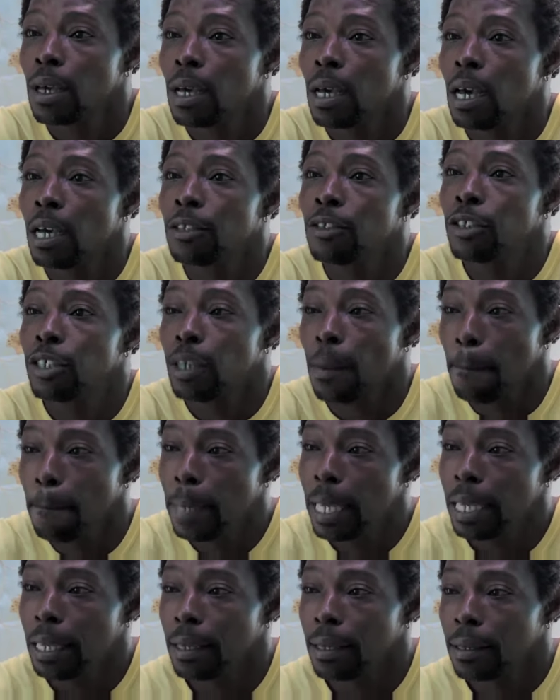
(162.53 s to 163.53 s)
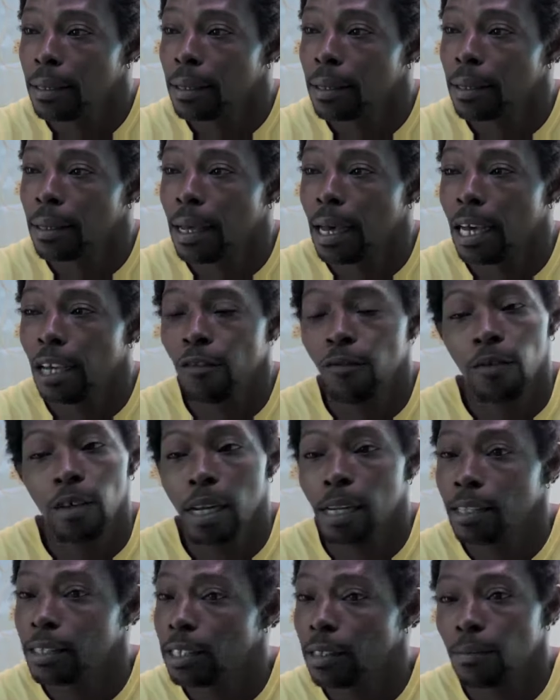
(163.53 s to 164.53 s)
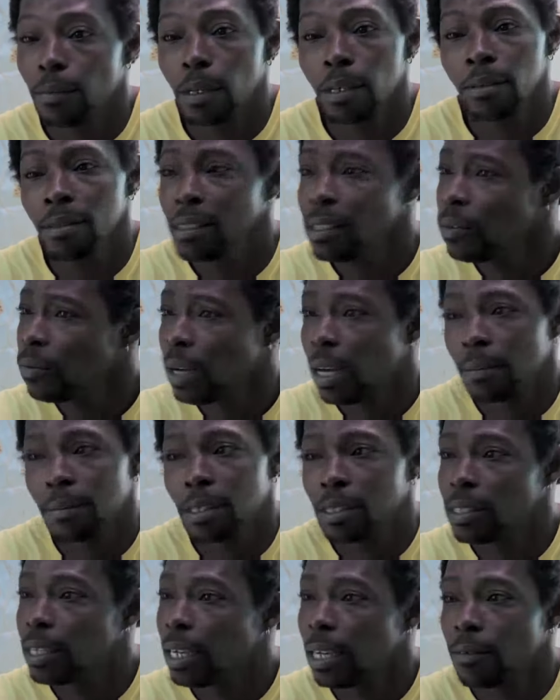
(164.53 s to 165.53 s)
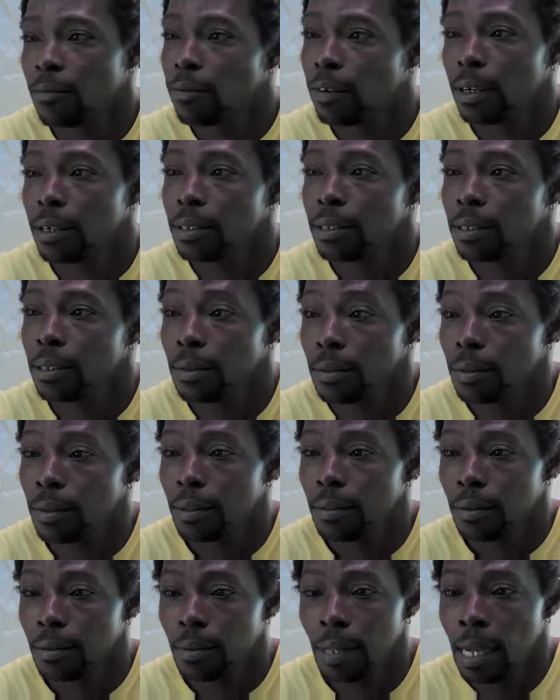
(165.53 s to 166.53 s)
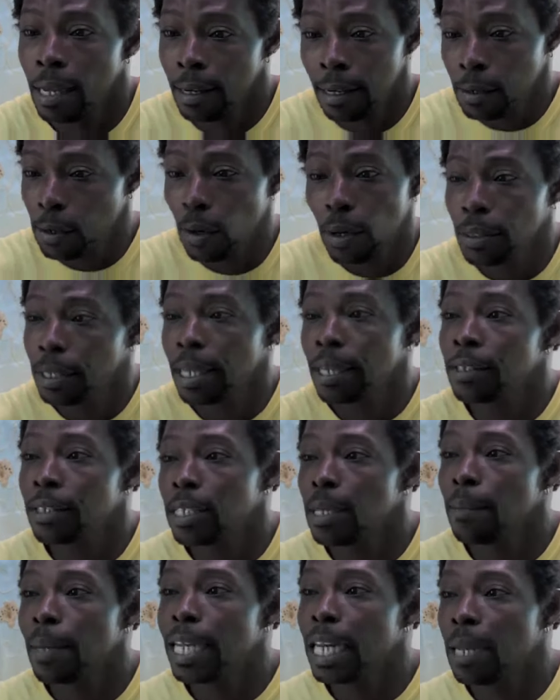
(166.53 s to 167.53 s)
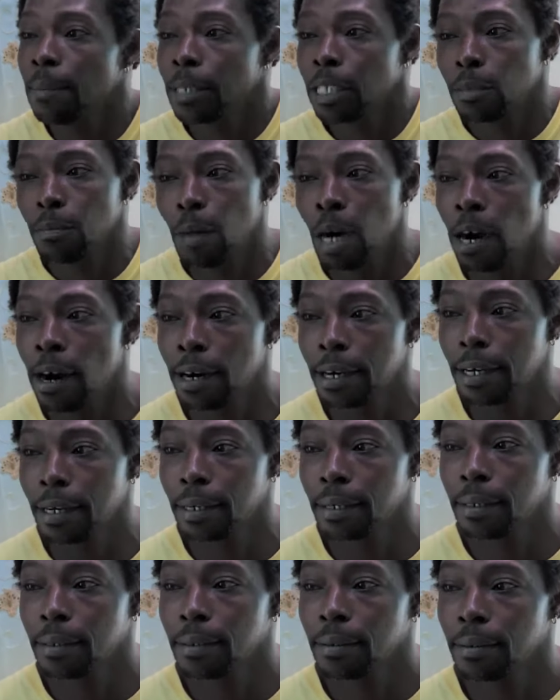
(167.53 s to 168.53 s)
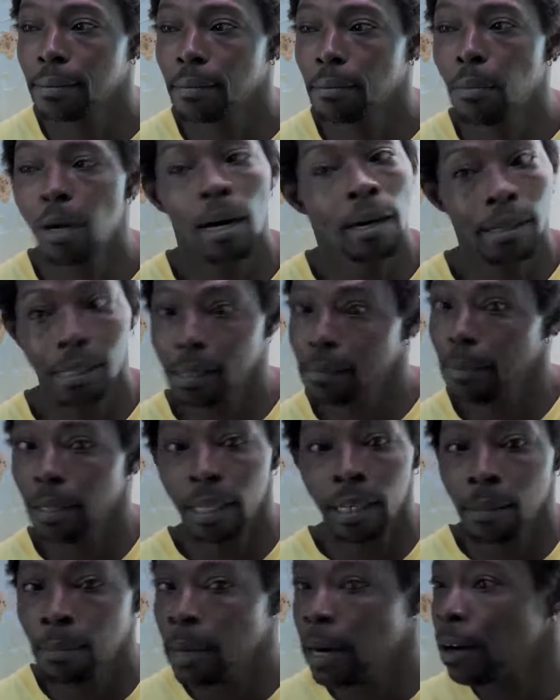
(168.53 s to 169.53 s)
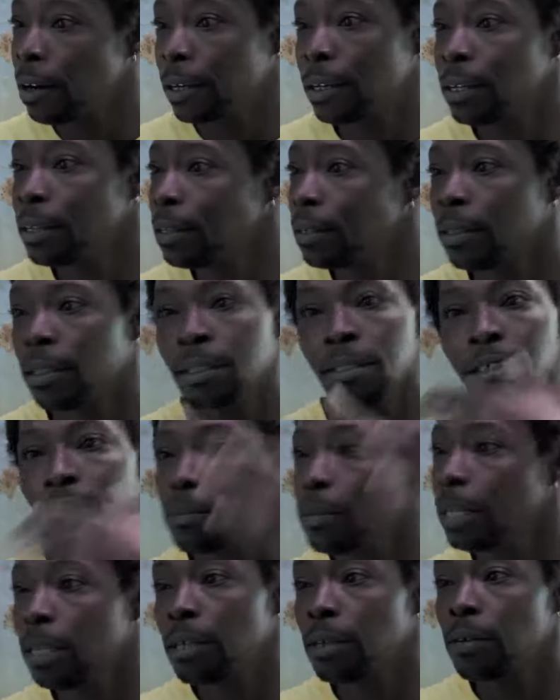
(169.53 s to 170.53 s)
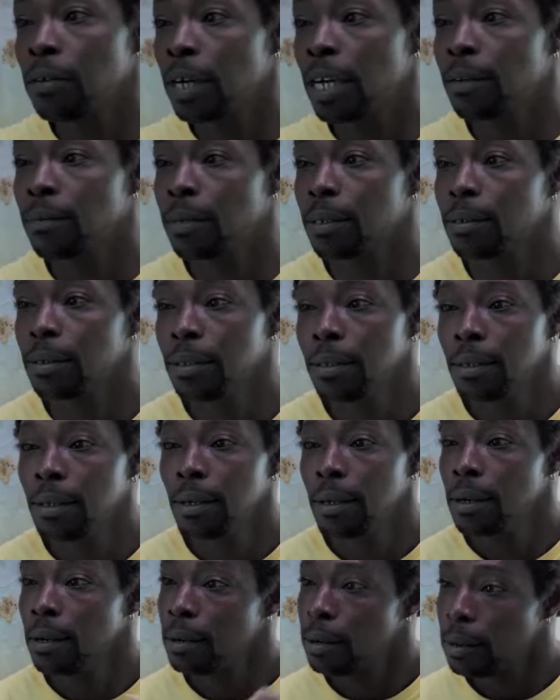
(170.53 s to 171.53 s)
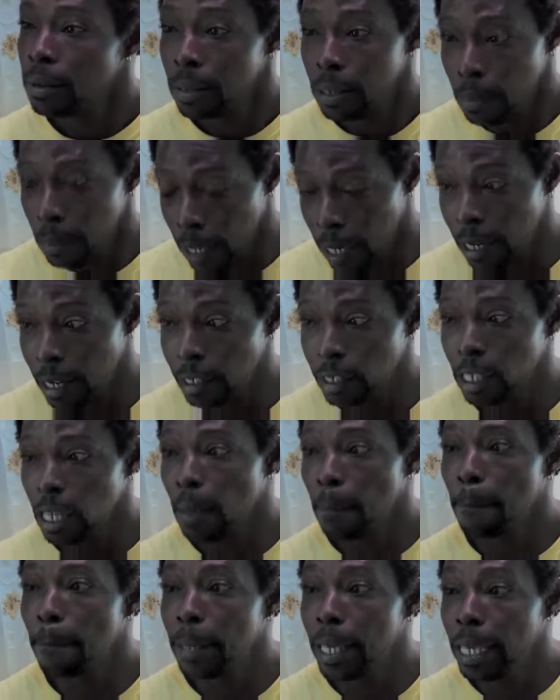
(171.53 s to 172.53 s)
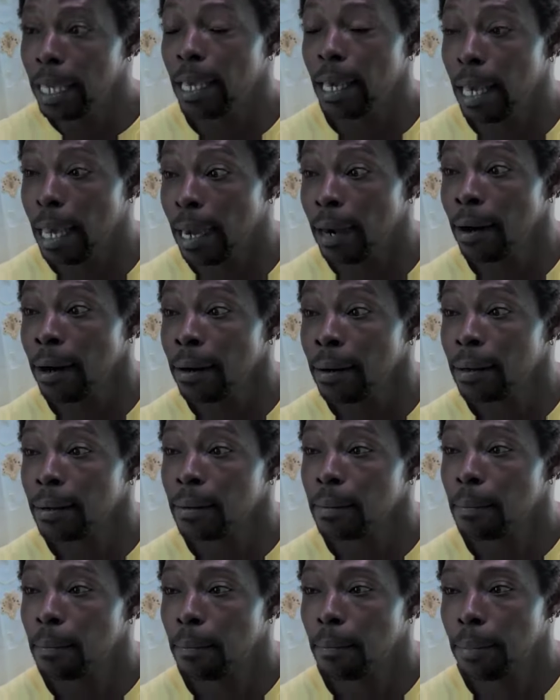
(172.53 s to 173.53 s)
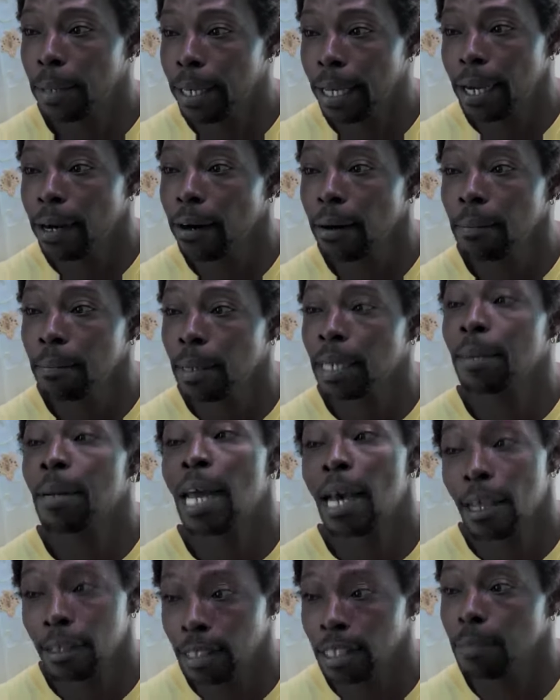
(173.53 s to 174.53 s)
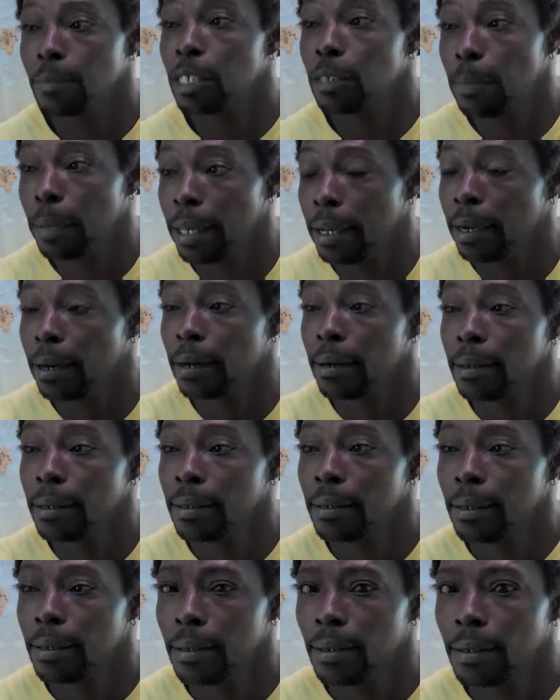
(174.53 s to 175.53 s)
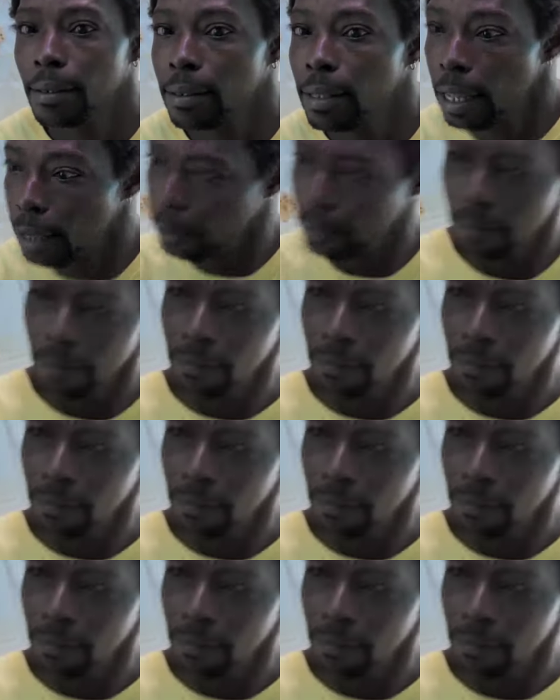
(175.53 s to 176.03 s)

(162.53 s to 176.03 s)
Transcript: and to me, I feel as if they don't have the time for us. Now I'll go out there and say my name is Mark. Mark could be an American or Jamaican or whatever. The minute I say Pierre, my last name is Pierre. It's like,